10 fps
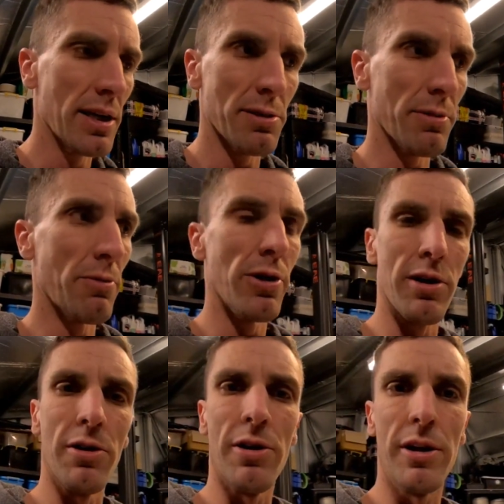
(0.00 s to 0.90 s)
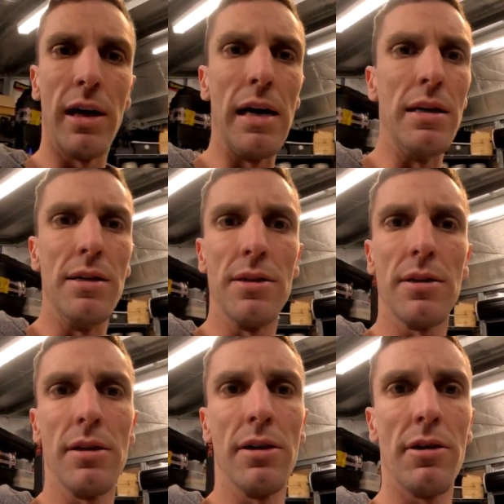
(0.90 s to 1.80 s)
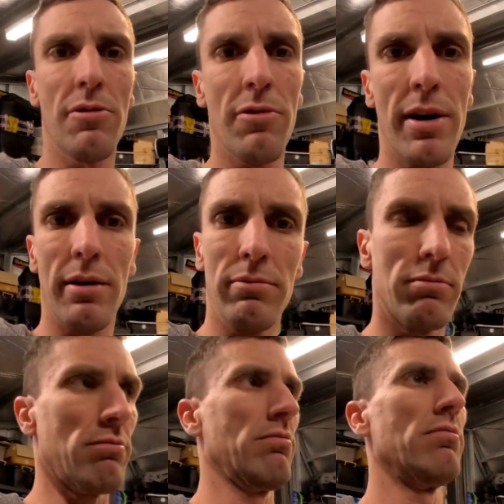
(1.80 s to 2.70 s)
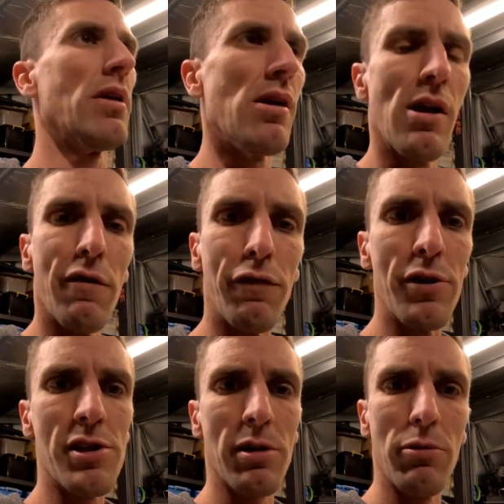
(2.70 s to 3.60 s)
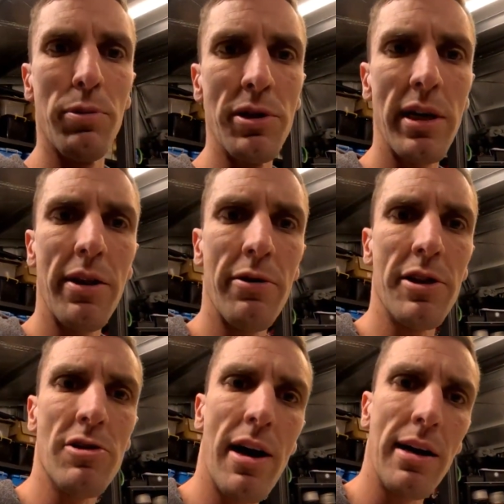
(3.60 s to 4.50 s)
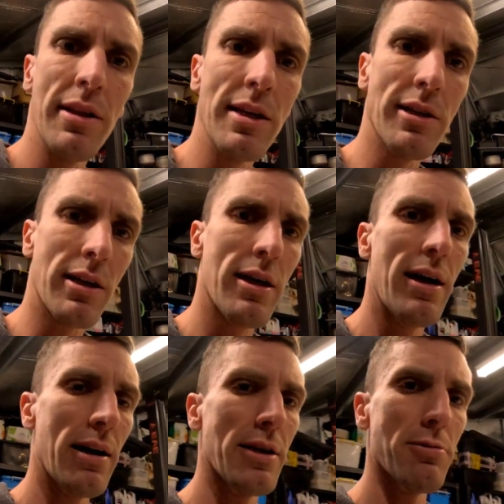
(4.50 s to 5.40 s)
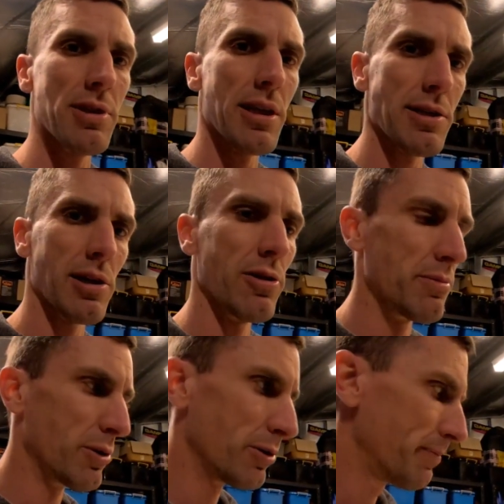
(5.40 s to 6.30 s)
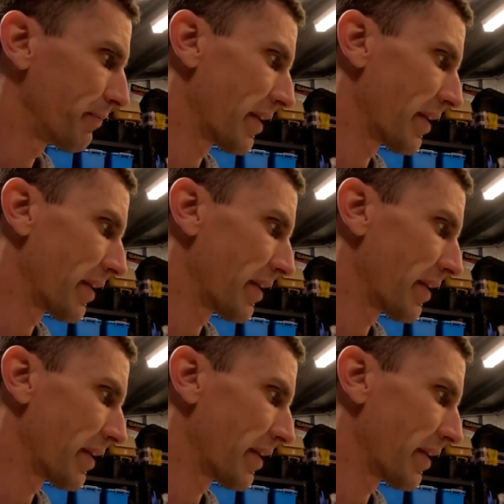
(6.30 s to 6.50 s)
as we're working on it, and you know, throughout footage that we'll put together at the track and things like that as we start to learn more.